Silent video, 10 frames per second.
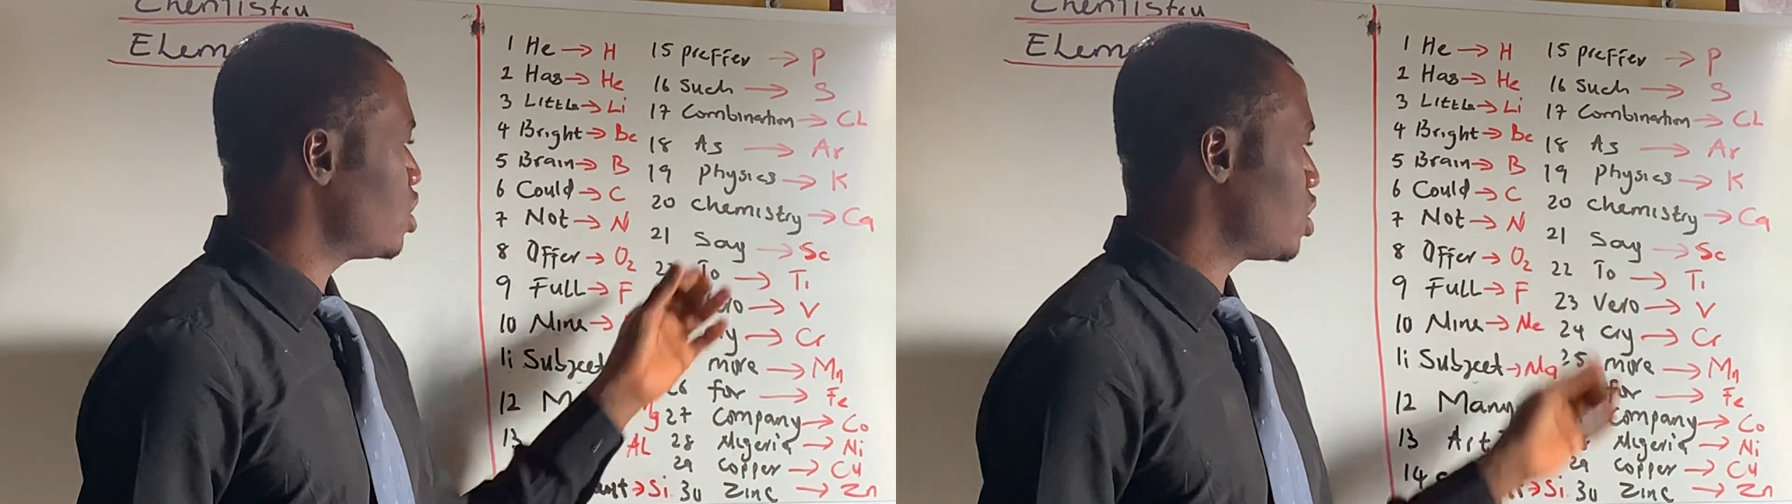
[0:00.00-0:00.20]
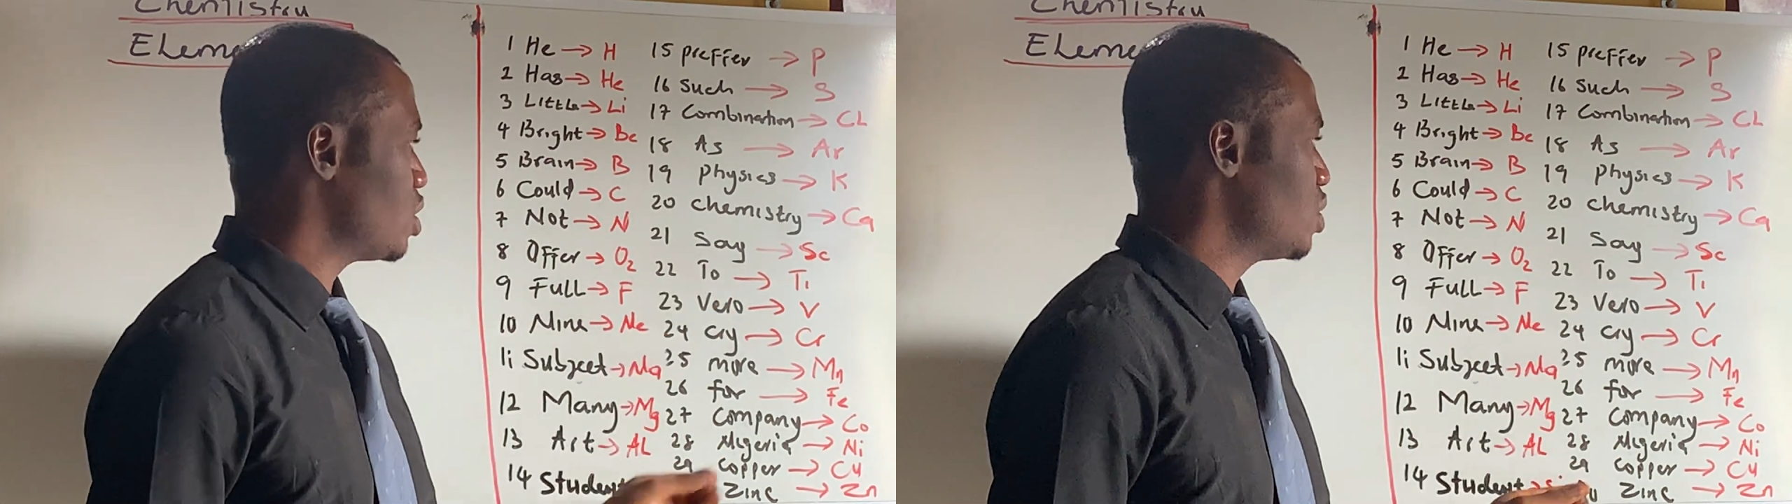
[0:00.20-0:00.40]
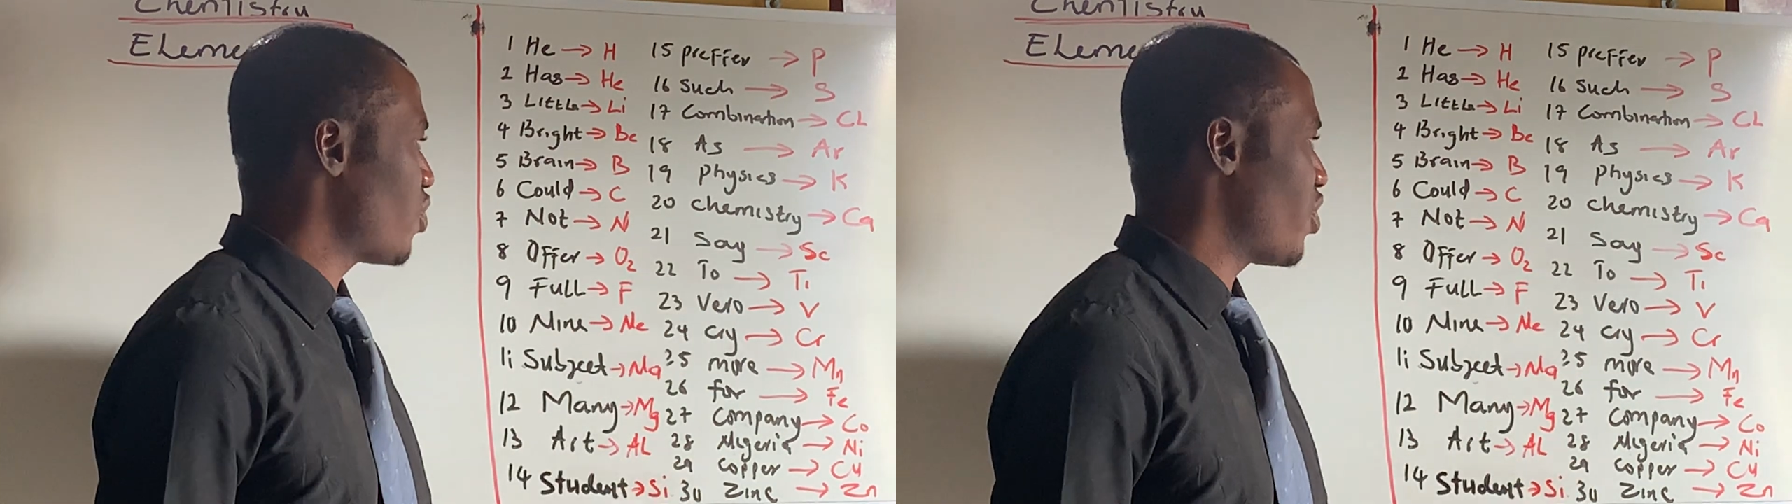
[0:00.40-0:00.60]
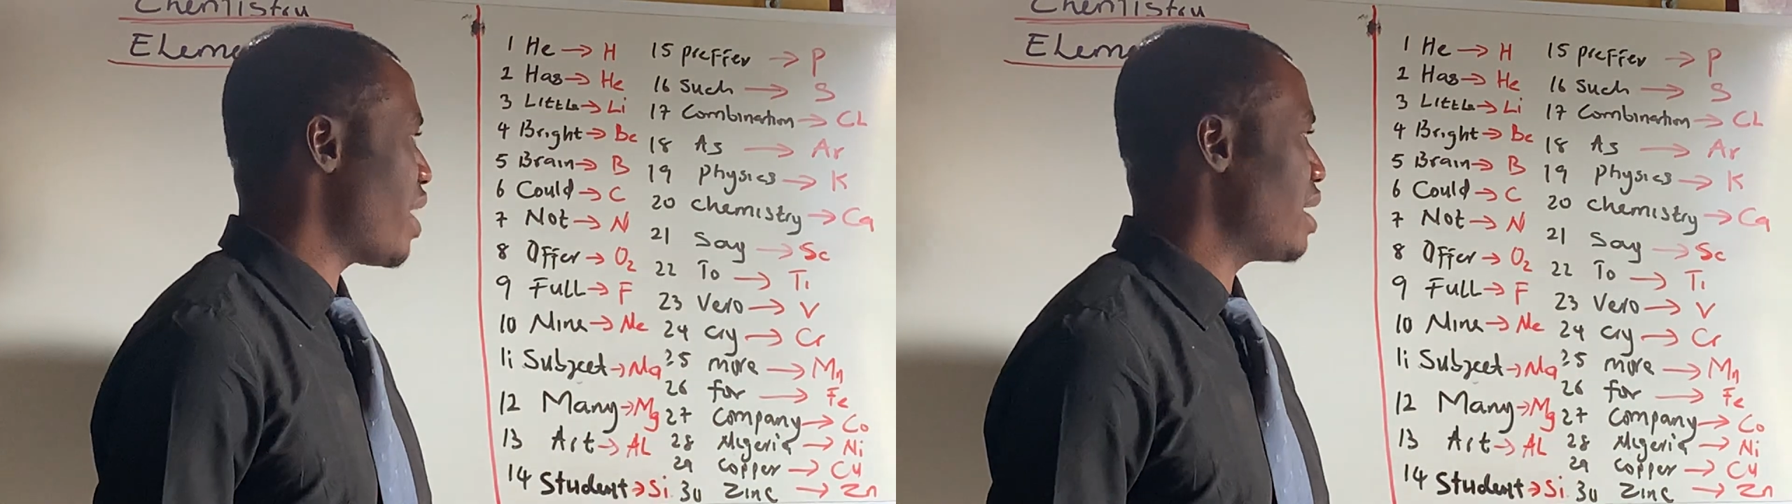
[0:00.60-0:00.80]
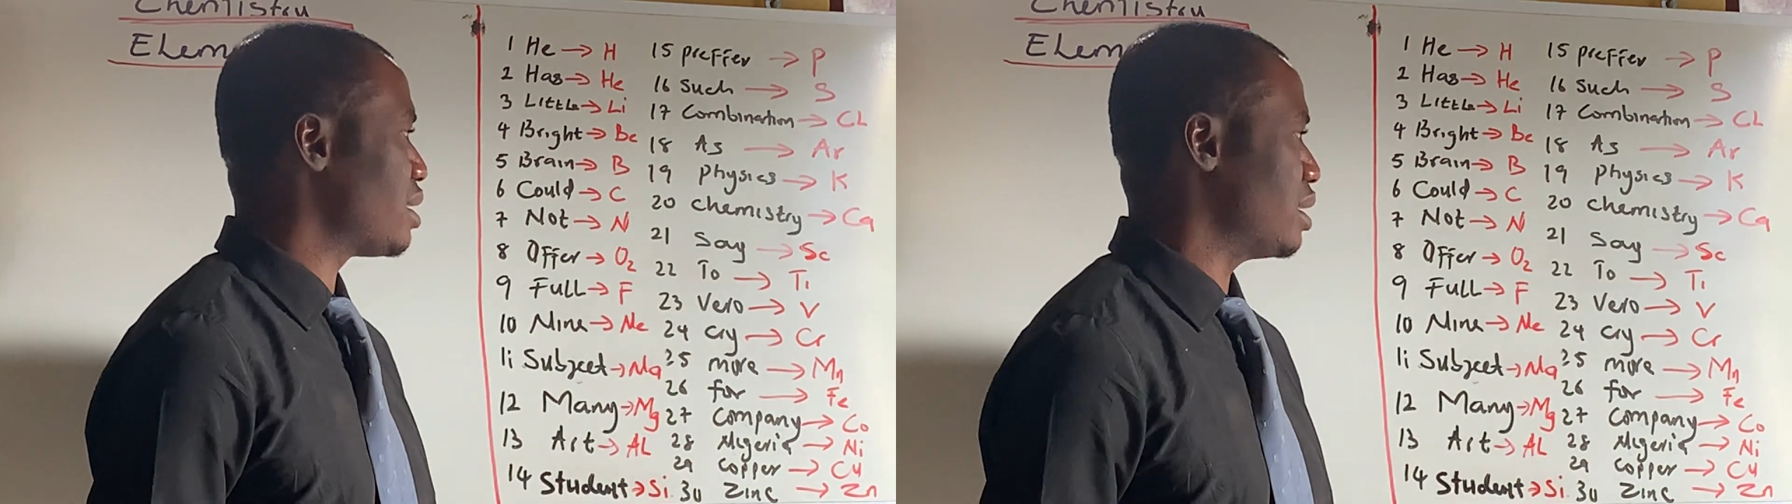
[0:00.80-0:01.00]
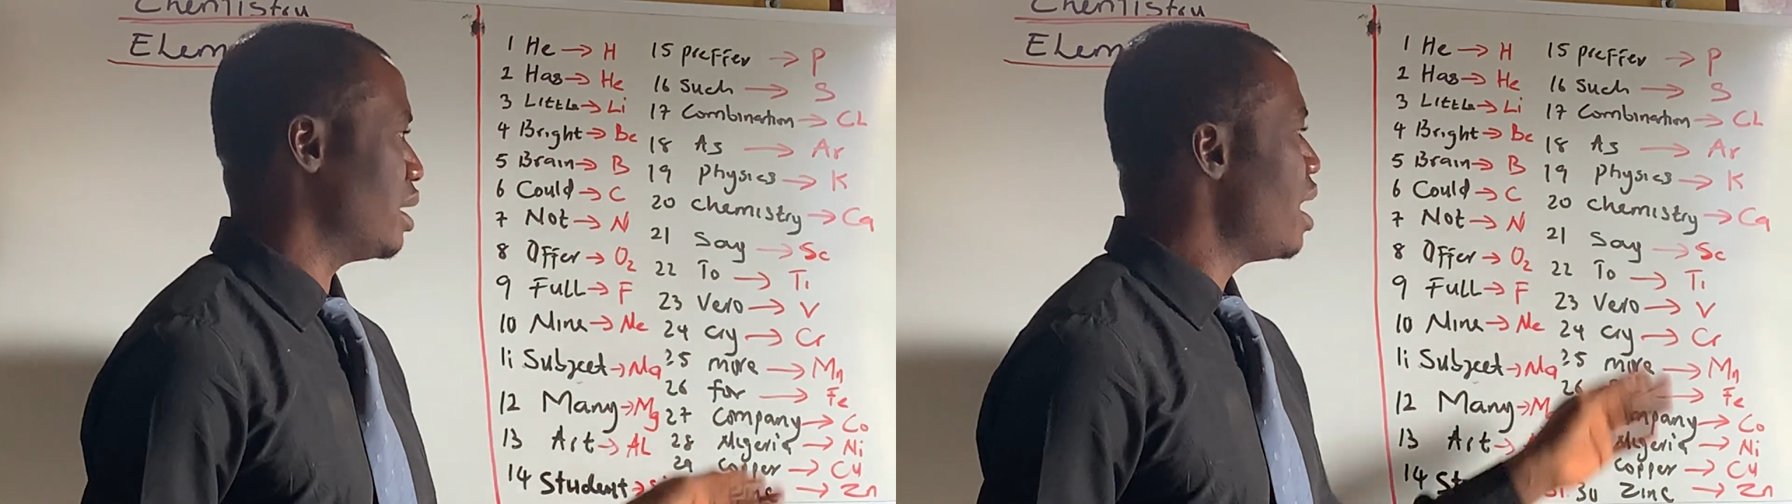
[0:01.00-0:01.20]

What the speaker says: to 30.